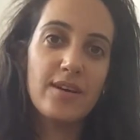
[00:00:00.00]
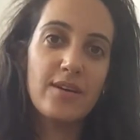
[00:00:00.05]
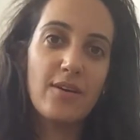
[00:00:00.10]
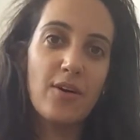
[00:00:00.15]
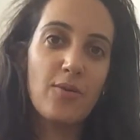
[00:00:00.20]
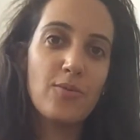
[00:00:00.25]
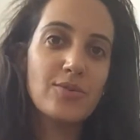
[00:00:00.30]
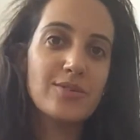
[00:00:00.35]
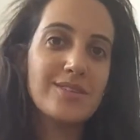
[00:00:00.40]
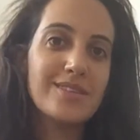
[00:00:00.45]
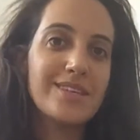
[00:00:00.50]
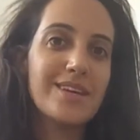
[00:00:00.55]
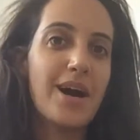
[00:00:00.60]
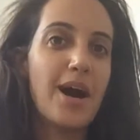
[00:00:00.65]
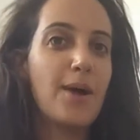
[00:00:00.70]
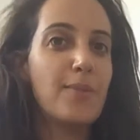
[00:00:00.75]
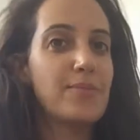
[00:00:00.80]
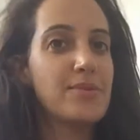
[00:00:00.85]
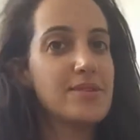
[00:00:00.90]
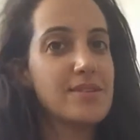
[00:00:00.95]
almost the
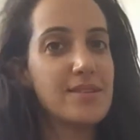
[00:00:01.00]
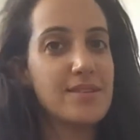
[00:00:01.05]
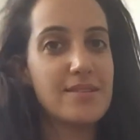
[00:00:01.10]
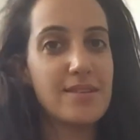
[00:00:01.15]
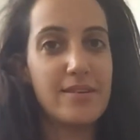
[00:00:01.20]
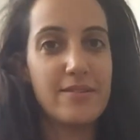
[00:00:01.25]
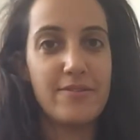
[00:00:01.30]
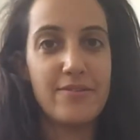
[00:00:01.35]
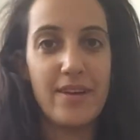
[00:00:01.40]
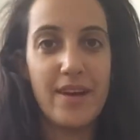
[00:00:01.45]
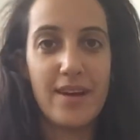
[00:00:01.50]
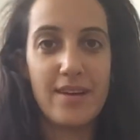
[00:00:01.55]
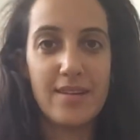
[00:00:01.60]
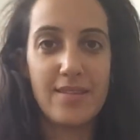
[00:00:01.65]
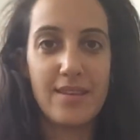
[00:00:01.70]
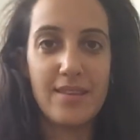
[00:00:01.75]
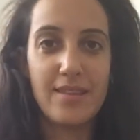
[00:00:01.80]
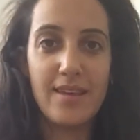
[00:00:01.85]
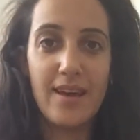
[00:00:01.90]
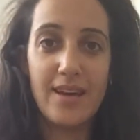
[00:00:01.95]
opposite effect
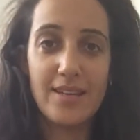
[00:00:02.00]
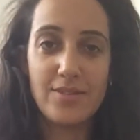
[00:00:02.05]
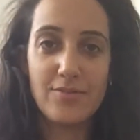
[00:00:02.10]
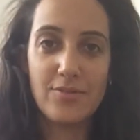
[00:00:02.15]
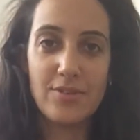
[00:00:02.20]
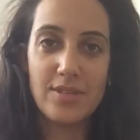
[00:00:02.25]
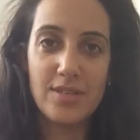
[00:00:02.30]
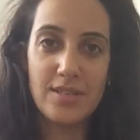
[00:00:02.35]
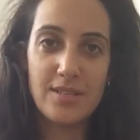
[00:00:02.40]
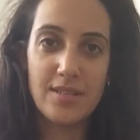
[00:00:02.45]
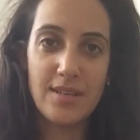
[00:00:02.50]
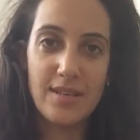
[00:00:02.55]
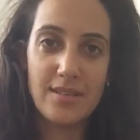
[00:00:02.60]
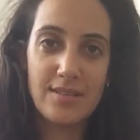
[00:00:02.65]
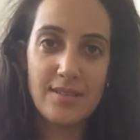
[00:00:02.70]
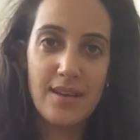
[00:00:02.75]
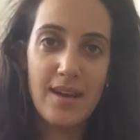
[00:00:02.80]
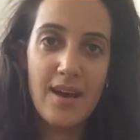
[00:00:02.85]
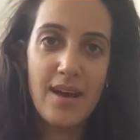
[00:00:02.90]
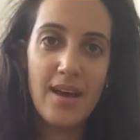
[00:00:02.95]
than the estrogen
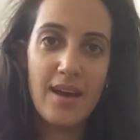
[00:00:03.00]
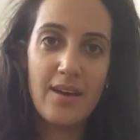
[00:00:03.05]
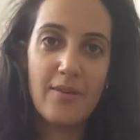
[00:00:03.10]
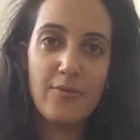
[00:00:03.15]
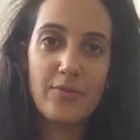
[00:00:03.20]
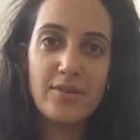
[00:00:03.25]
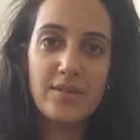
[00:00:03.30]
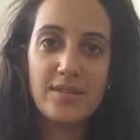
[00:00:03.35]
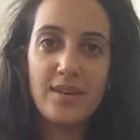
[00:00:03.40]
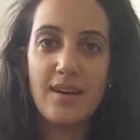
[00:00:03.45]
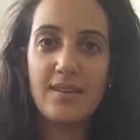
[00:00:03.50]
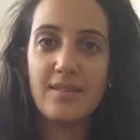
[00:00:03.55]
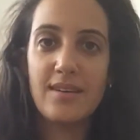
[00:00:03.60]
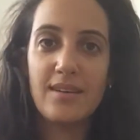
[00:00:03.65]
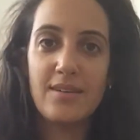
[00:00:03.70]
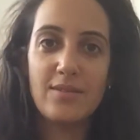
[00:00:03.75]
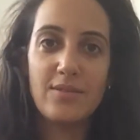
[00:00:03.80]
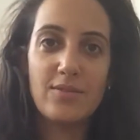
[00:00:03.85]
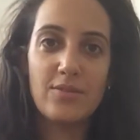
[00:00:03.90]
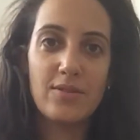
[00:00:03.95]
does. If we said
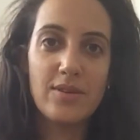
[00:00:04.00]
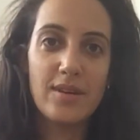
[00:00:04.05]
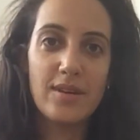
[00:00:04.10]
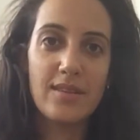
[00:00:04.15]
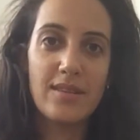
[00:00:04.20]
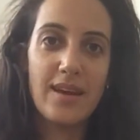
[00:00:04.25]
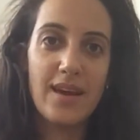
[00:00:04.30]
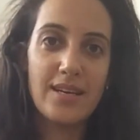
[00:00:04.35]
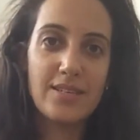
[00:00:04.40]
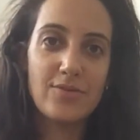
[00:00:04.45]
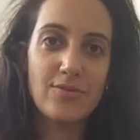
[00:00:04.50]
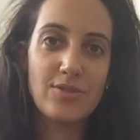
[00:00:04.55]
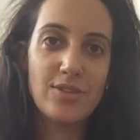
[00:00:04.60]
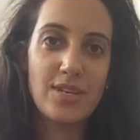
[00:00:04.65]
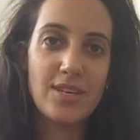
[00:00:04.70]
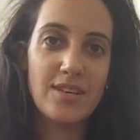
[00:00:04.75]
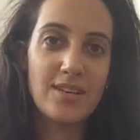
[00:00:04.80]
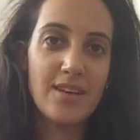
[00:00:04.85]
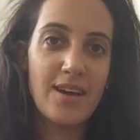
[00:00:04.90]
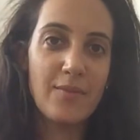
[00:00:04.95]
that during the
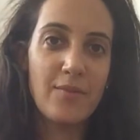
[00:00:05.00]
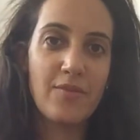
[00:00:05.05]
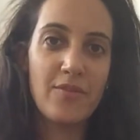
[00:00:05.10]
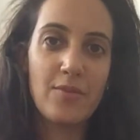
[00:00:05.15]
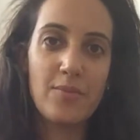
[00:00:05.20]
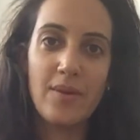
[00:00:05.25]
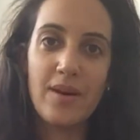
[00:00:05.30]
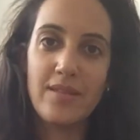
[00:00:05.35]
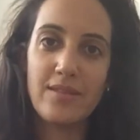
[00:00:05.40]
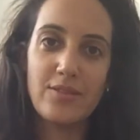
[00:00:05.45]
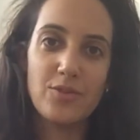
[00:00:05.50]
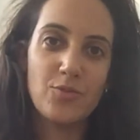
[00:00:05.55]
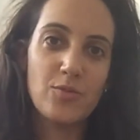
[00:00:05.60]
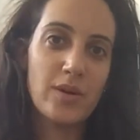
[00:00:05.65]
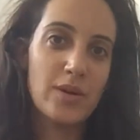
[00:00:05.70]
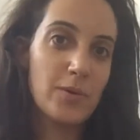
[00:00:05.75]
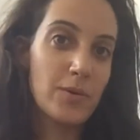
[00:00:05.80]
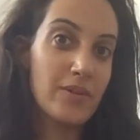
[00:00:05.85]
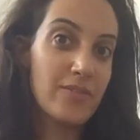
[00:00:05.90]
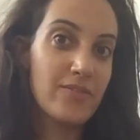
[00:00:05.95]
estrogen time of the month is
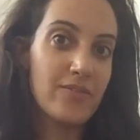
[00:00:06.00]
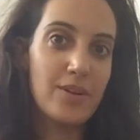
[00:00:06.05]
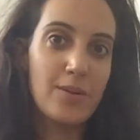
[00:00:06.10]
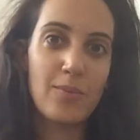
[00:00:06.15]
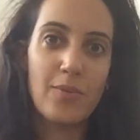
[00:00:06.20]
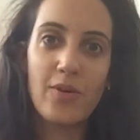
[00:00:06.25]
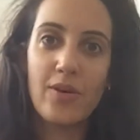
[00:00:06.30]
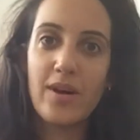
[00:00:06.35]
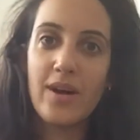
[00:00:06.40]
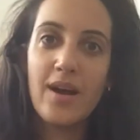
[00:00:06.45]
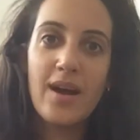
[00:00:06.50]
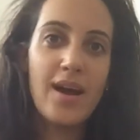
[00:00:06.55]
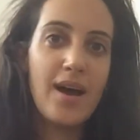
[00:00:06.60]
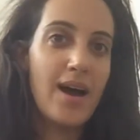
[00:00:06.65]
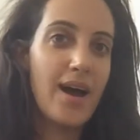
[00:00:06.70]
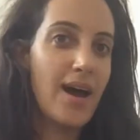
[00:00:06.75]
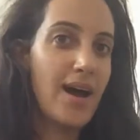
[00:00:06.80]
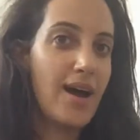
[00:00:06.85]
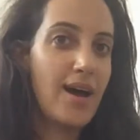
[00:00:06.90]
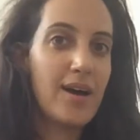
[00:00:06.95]
where we feel more
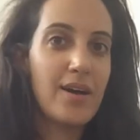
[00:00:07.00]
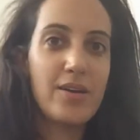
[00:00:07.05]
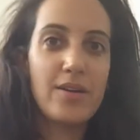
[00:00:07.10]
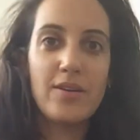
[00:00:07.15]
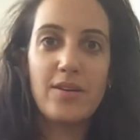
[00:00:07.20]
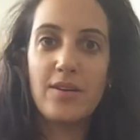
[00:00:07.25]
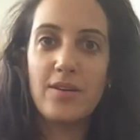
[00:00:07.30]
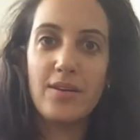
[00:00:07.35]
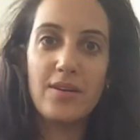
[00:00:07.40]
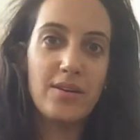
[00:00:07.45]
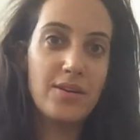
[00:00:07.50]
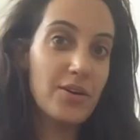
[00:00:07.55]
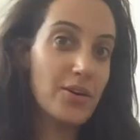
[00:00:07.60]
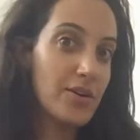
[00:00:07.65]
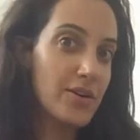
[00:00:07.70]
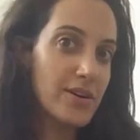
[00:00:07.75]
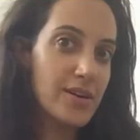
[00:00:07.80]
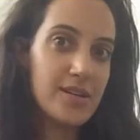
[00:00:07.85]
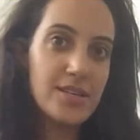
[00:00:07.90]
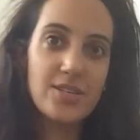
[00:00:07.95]

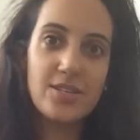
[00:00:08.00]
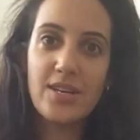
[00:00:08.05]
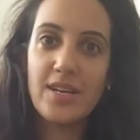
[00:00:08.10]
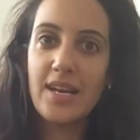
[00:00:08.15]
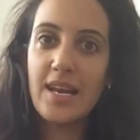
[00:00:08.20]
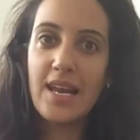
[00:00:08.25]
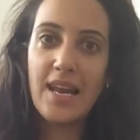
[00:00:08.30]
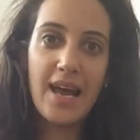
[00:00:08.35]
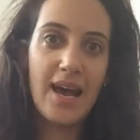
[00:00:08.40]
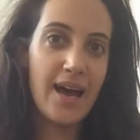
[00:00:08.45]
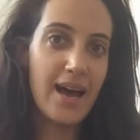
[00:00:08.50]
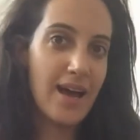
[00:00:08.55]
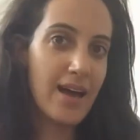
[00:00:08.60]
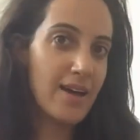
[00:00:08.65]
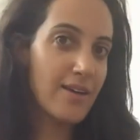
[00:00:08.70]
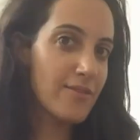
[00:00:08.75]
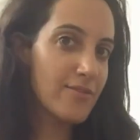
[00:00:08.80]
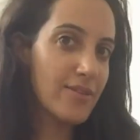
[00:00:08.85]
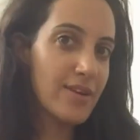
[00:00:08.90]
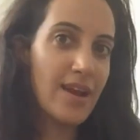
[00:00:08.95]
nourished and
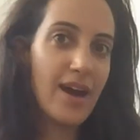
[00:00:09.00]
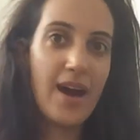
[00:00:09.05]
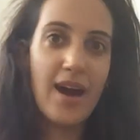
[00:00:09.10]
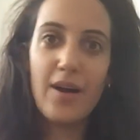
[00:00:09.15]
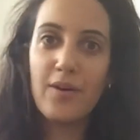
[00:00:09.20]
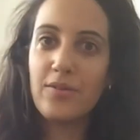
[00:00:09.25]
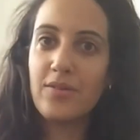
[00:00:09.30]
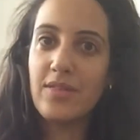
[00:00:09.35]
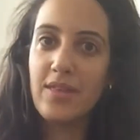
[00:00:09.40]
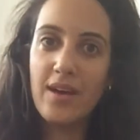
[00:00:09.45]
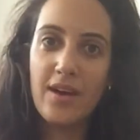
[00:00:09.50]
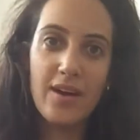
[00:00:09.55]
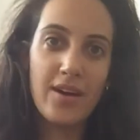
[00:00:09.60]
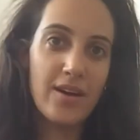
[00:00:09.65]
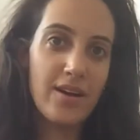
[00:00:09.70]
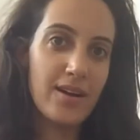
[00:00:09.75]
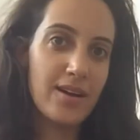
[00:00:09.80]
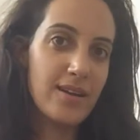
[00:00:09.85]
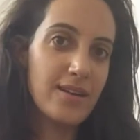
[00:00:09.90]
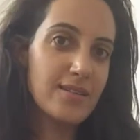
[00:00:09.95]
alive and out
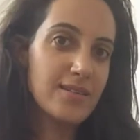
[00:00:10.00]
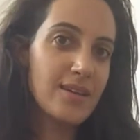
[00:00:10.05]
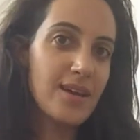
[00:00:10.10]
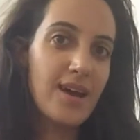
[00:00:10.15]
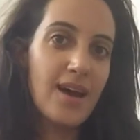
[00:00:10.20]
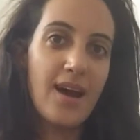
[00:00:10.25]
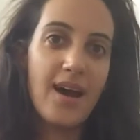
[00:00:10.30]
there and